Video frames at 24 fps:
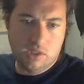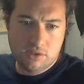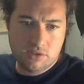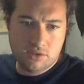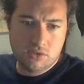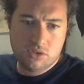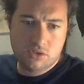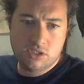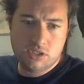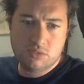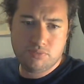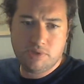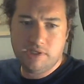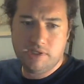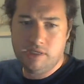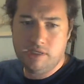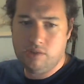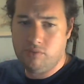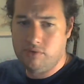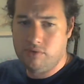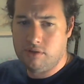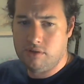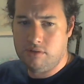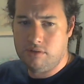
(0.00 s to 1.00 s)
So just
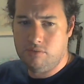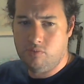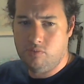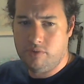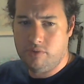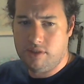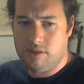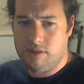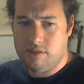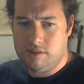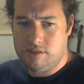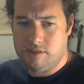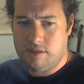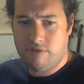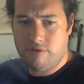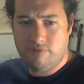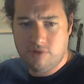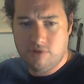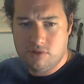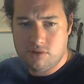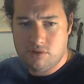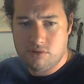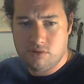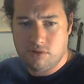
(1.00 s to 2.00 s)
playing with this
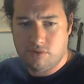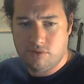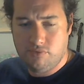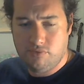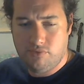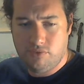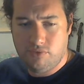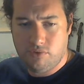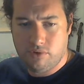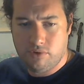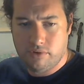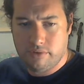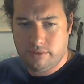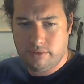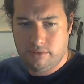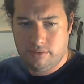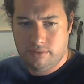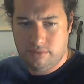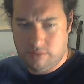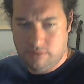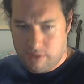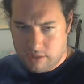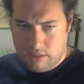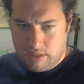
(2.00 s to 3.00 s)
7-string for
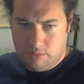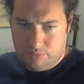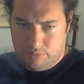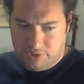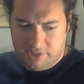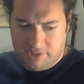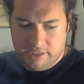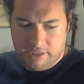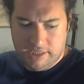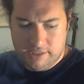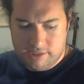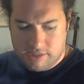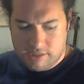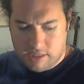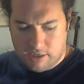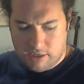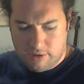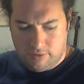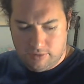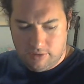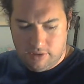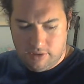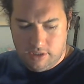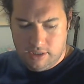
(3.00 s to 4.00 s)
a couple days
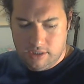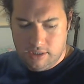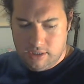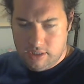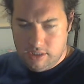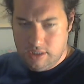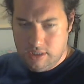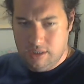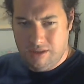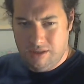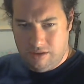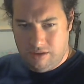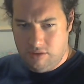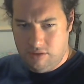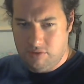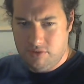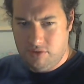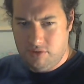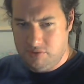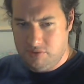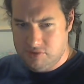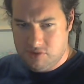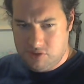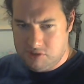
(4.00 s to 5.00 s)
now,
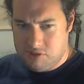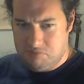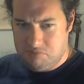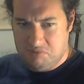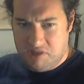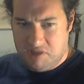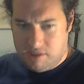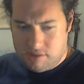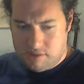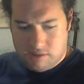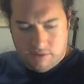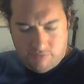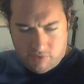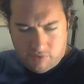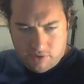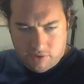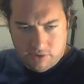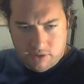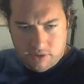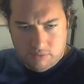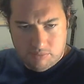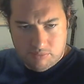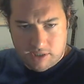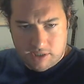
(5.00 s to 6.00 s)
those are some things I've
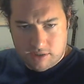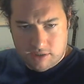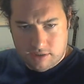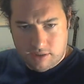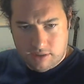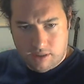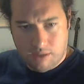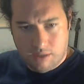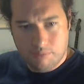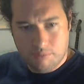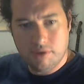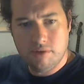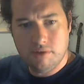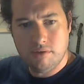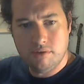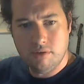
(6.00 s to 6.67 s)
already picked up.